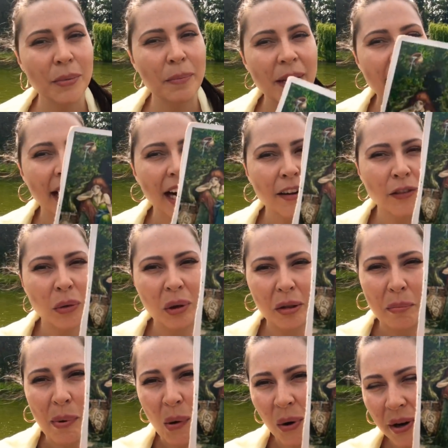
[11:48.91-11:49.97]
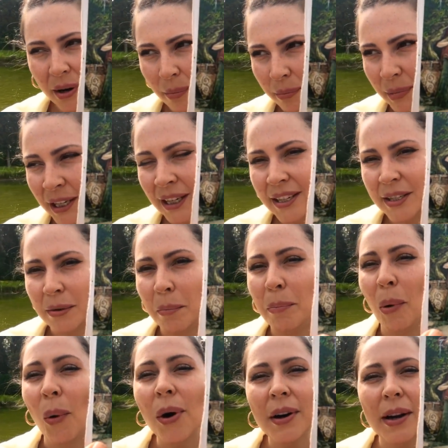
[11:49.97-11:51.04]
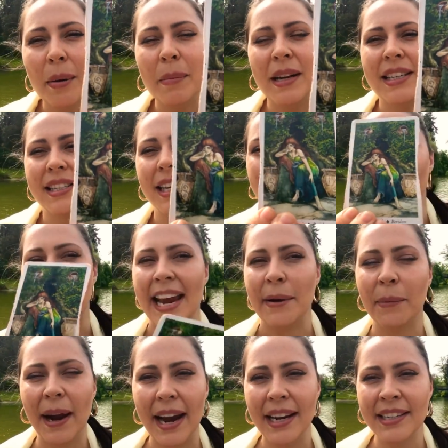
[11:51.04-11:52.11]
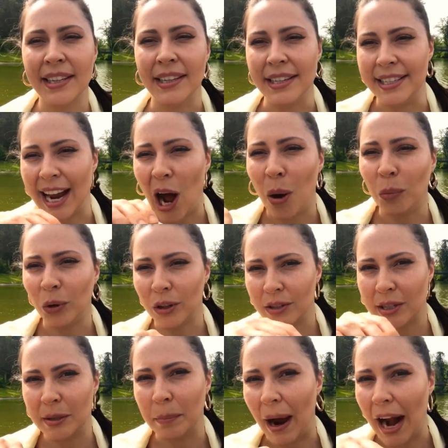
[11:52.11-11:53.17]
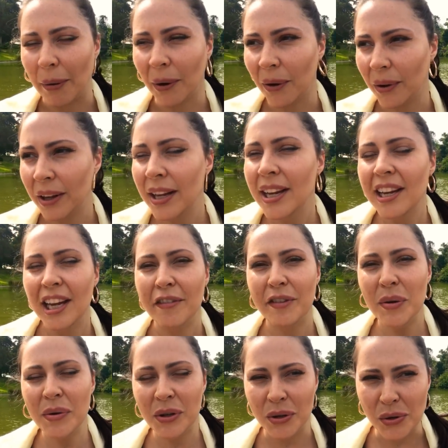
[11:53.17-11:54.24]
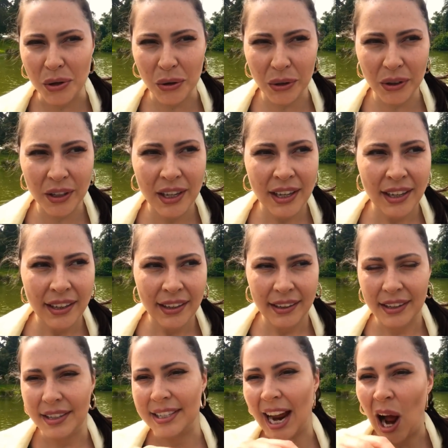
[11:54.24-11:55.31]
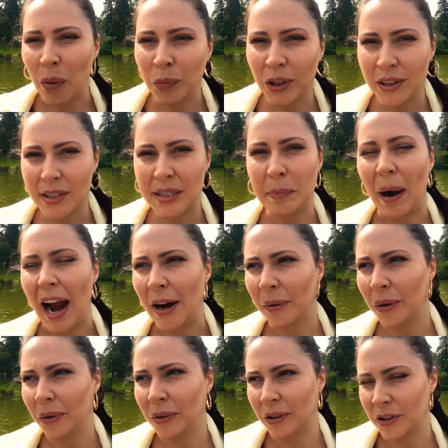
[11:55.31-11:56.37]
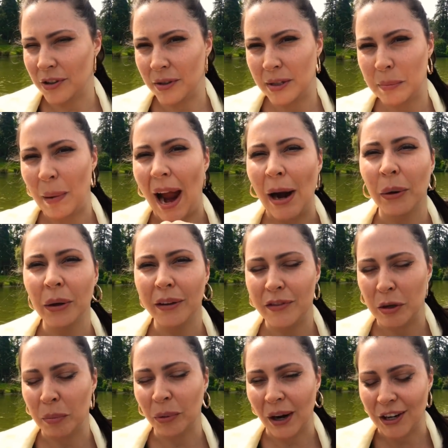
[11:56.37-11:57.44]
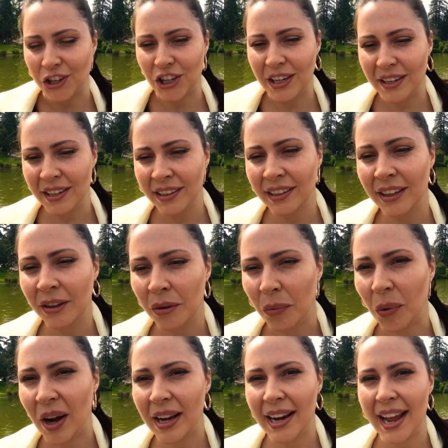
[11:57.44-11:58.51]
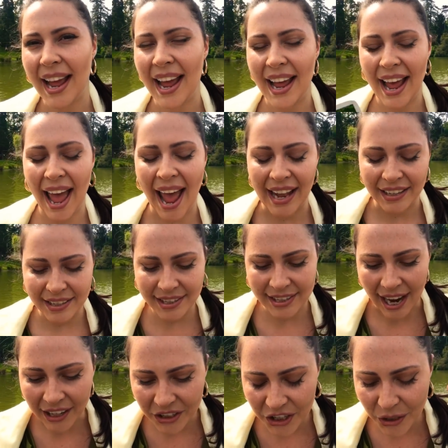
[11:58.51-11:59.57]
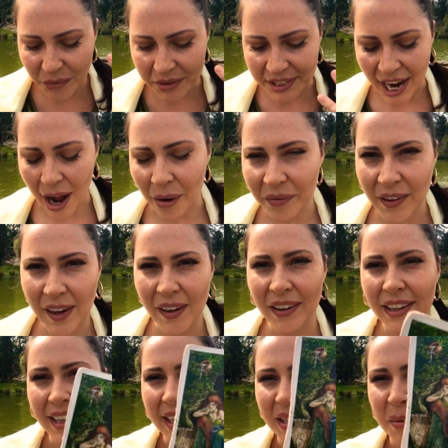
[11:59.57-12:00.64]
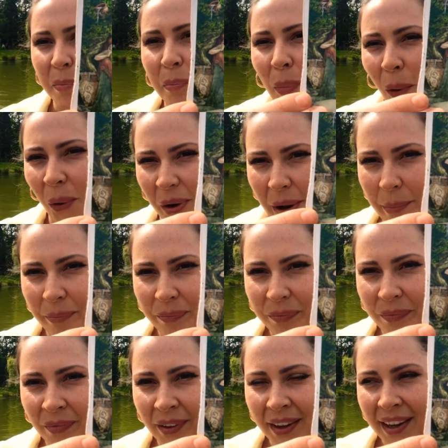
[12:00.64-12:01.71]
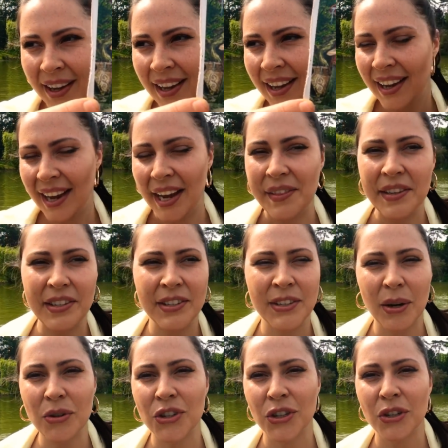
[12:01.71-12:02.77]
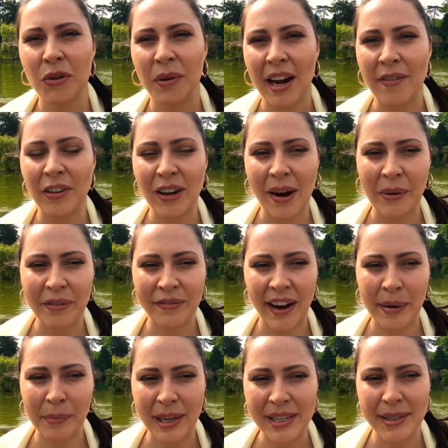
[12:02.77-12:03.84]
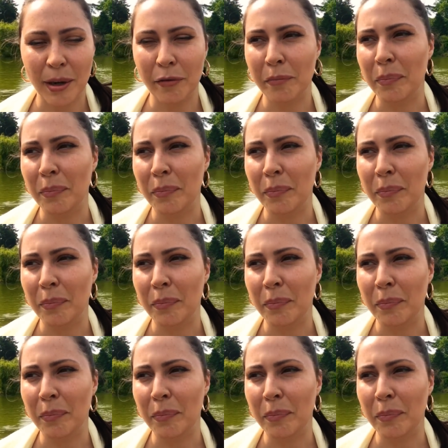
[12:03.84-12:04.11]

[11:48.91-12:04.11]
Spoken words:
to be careful with boredom, because boredom is the gateway to the downward spiral. If you Google downward spiral or spiral of depression, what sends you down there is boredom. And this is so true. Whenever I would find myself